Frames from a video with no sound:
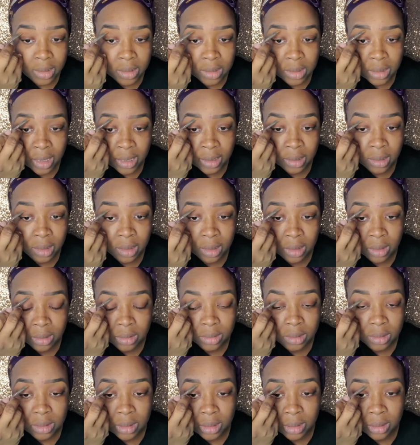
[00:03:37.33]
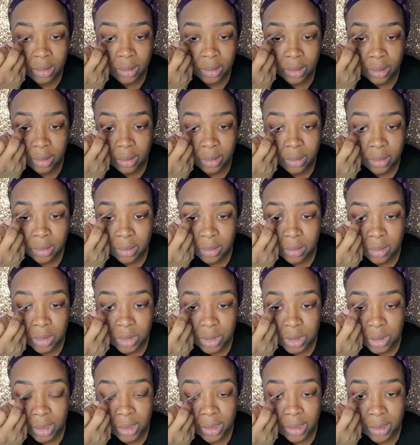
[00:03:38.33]
the concealer
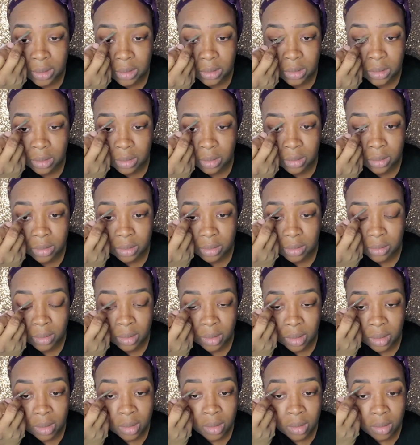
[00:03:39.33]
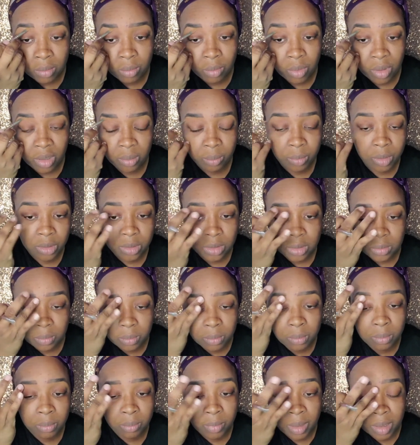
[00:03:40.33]
shade to pretty much
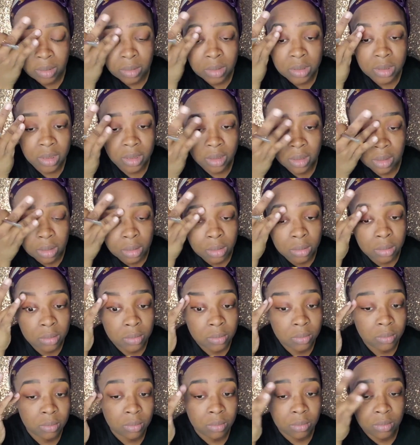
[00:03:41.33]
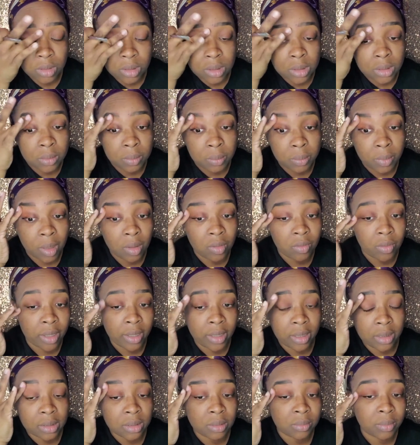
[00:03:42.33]
melt and just melt right
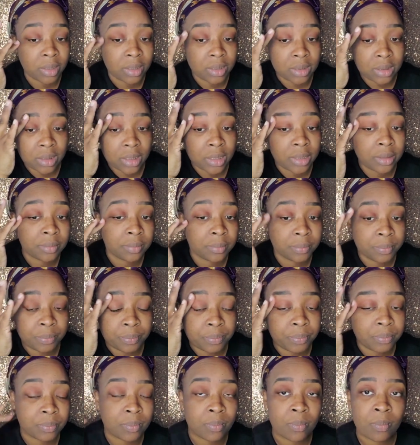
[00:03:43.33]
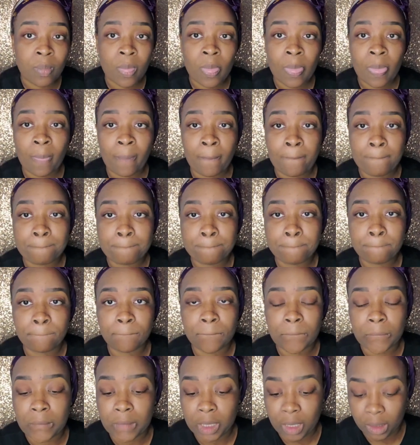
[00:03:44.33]
into my skin,
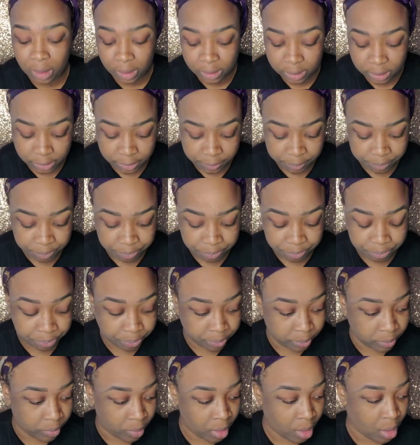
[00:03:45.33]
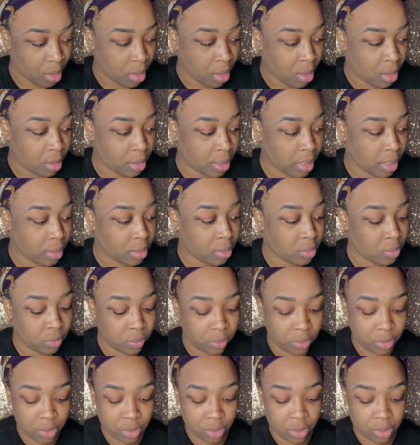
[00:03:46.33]
and that's it. Get you
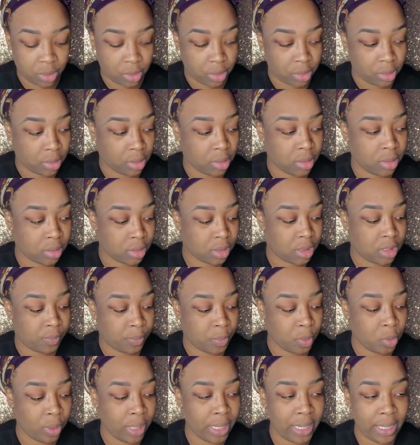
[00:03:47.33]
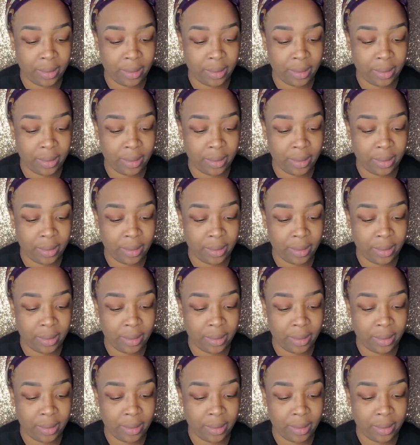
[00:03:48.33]
your spoolie.